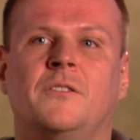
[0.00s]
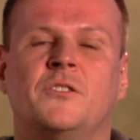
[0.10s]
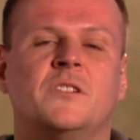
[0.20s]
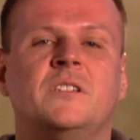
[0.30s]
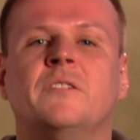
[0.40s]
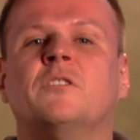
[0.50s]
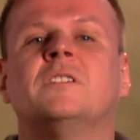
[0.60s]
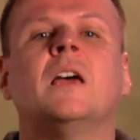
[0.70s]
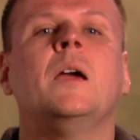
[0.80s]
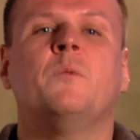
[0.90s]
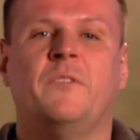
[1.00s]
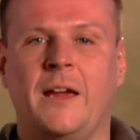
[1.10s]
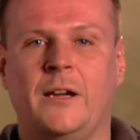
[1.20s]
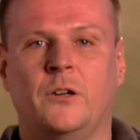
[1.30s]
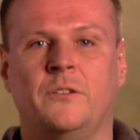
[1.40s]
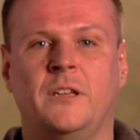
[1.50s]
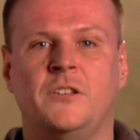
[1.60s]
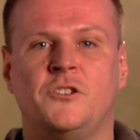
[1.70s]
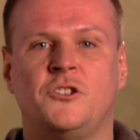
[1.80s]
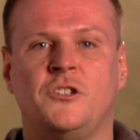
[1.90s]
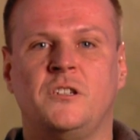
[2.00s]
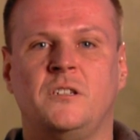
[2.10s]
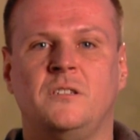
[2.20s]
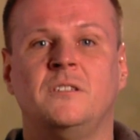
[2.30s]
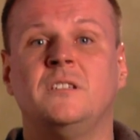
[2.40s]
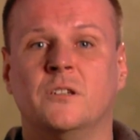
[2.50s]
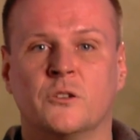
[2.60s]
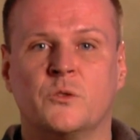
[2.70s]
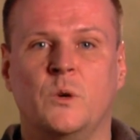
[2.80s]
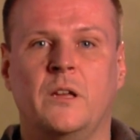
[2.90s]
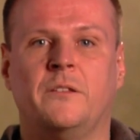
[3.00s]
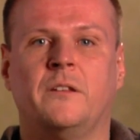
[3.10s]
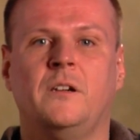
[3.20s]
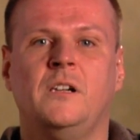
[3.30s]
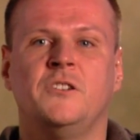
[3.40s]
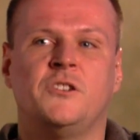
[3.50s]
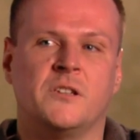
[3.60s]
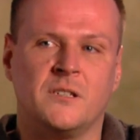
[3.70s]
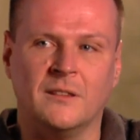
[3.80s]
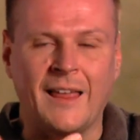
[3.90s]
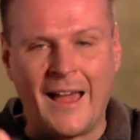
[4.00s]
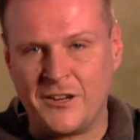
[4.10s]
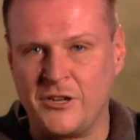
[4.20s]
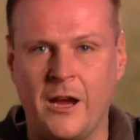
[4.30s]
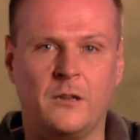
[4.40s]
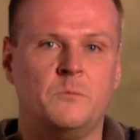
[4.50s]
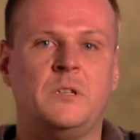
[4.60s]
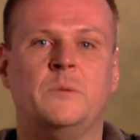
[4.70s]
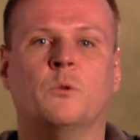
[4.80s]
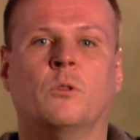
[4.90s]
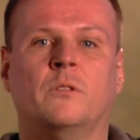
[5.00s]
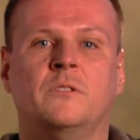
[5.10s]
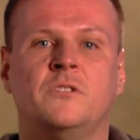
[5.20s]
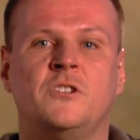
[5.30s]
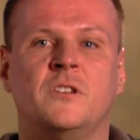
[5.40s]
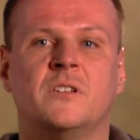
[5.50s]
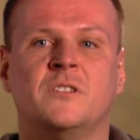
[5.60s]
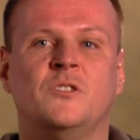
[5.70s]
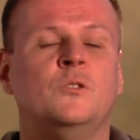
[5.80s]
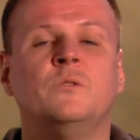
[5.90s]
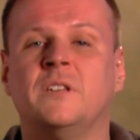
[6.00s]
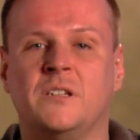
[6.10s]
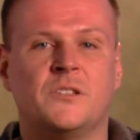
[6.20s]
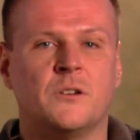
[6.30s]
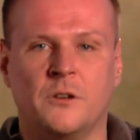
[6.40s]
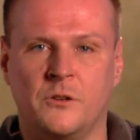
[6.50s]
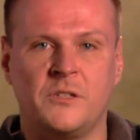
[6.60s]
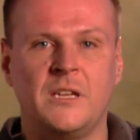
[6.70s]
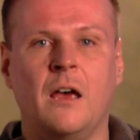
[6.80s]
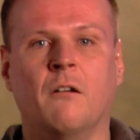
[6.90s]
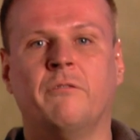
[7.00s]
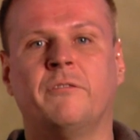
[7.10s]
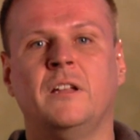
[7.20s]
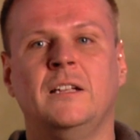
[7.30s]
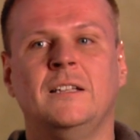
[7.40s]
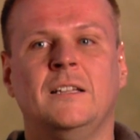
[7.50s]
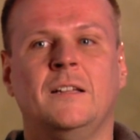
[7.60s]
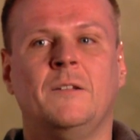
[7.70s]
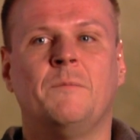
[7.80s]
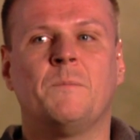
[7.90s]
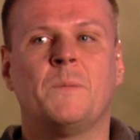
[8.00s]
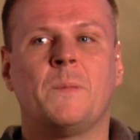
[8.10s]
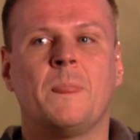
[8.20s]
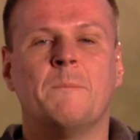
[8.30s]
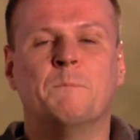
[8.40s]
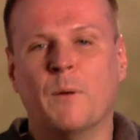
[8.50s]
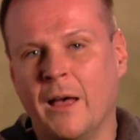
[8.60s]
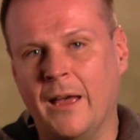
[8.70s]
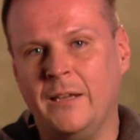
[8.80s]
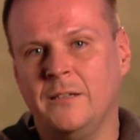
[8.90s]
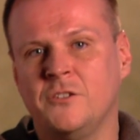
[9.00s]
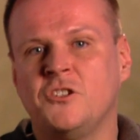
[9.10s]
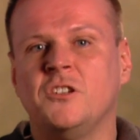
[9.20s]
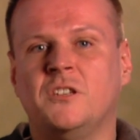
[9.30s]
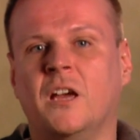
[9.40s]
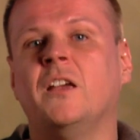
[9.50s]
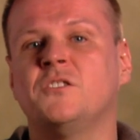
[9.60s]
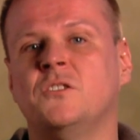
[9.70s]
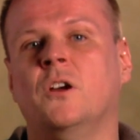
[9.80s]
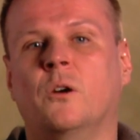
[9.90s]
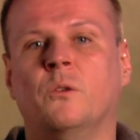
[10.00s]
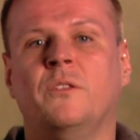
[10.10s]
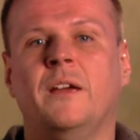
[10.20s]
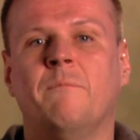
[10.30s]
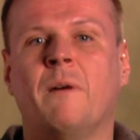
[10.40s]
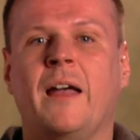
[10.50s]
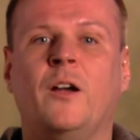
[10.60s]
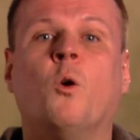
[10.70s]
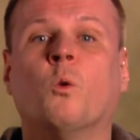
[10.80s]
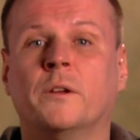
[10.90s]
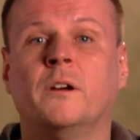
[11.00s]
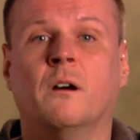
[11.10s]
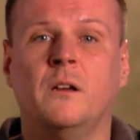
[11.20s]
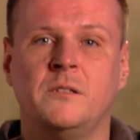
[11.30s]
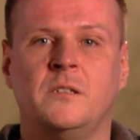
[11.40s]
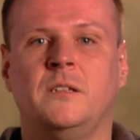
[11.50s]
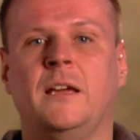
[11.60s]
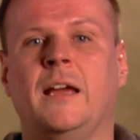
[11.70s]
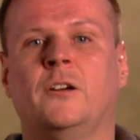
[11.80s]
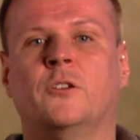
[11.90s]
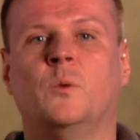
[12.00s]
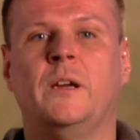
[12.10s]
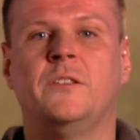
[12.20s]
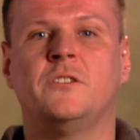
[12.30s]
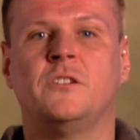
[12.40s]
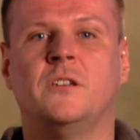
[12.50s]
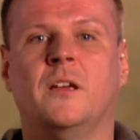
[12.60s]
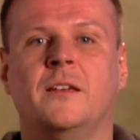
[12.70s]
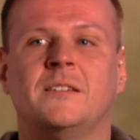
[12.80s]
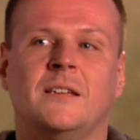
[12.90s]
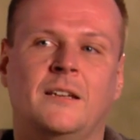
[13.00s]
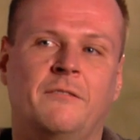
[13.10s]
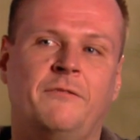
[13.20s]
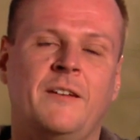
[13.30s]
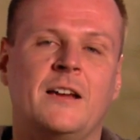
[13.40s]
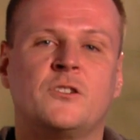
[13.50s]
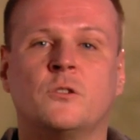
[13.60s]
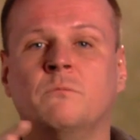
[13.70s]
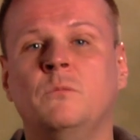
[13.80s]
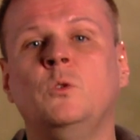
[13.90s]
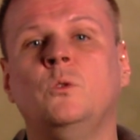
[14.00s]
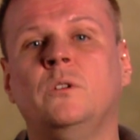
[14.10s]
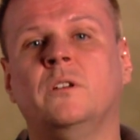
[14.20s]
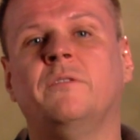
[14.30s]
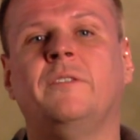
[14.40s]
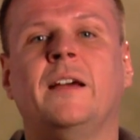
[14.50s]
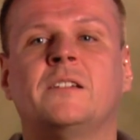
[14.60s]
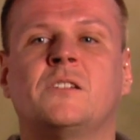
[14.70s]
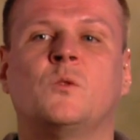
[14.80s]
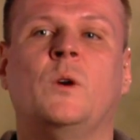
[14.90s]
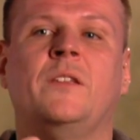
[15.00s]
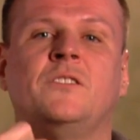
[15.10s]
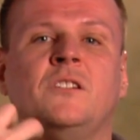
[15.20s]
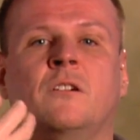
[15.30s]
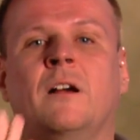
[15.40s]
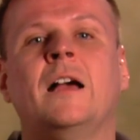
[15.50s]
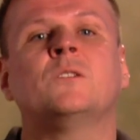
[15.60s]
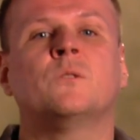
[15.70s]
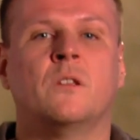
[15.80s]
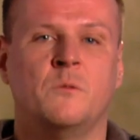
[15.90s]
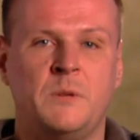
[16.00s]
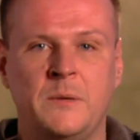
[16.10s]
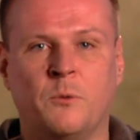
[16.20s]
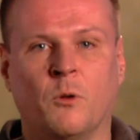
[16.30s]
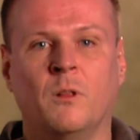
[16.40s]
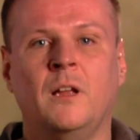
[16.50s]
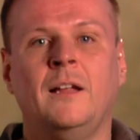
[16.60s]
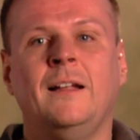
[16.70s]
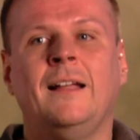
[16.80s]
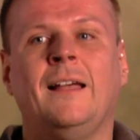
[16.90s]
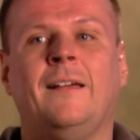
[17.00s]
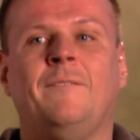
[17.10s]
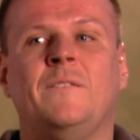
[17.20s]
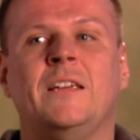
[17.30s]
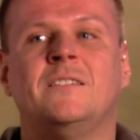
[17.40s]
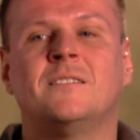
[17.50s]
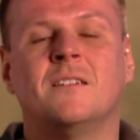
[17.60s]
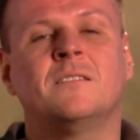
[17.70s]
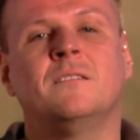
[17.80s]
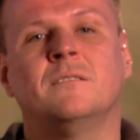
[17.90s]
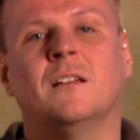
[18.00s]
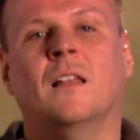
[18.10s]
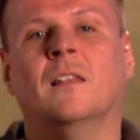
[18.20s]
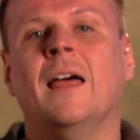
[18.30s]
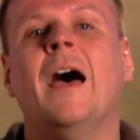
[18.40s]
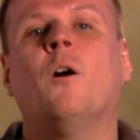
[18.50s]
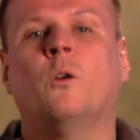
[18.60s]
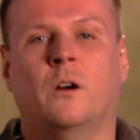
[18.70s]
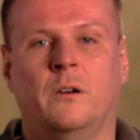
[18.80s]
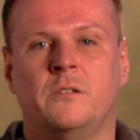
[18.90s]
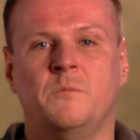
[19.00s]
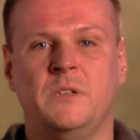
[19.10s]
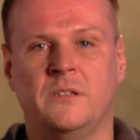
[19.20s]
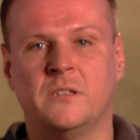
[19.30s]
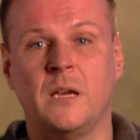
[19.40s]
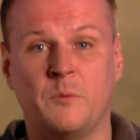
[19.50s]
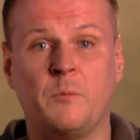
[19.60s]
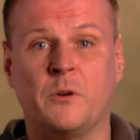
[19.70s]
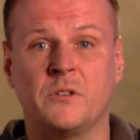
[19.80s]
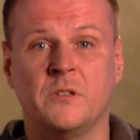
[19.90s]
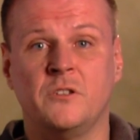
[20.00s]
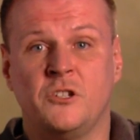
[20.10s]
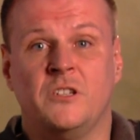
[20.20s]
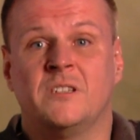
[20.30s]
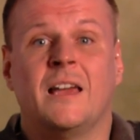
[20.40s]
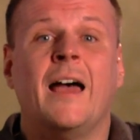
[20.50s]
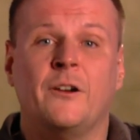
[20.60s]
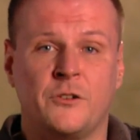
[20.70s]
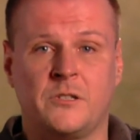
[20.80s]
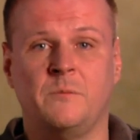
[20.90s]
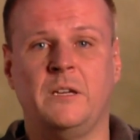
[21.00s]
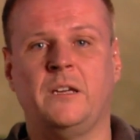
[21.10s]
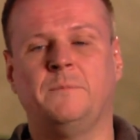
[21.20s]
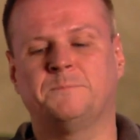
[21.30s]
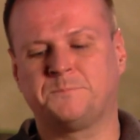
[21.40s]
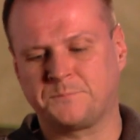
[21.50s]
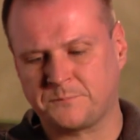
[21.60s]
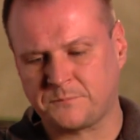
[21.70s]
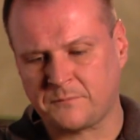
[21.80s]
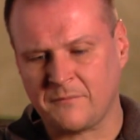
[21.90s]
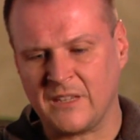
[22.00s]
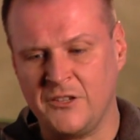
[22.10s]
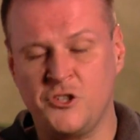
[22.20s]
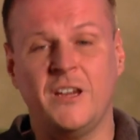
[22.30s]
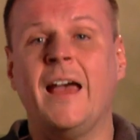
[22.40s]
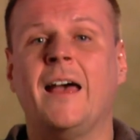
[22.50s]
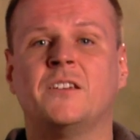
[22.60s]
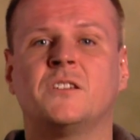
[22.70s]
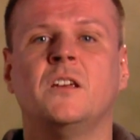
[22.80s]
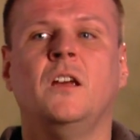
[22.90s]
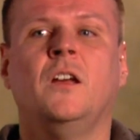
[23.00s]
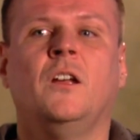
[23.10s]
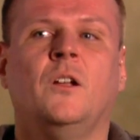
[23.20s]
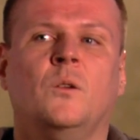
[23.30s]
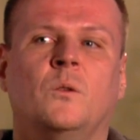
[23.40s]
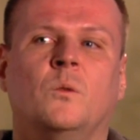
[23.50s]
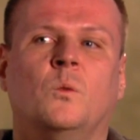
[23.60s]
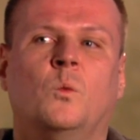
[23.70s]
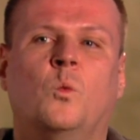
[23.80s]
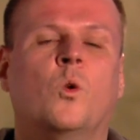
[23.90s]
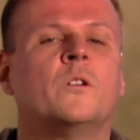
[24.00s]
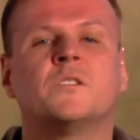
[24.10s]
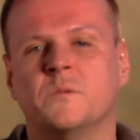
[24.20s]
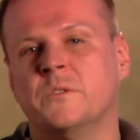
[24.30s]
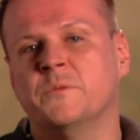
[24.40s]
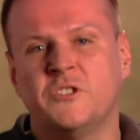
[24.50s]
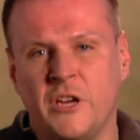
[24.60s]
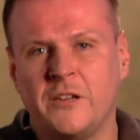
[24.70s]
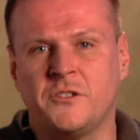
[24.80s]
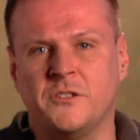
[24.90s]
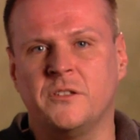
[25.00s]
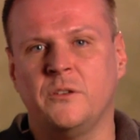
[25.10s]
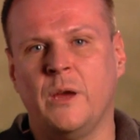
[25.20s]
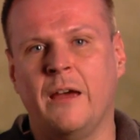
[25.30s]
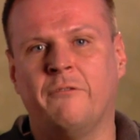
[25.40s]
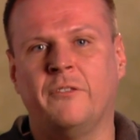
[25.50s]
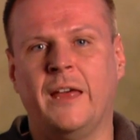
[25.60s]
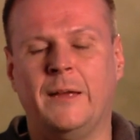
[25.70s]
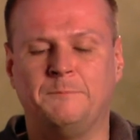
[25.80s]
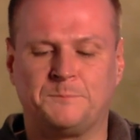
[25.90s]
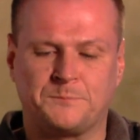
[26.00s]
there's a different type of anger that she deals with. She doesn't lash out at people and she doesn't do things to hurt herself. But she does know that by holding on to the anger the way that she does, it affects her mood, it affects the way that she interacts with other people, and it doesn't allow her to be the type of person that she desires to be. And she asked, what are some suggestions that you have for that?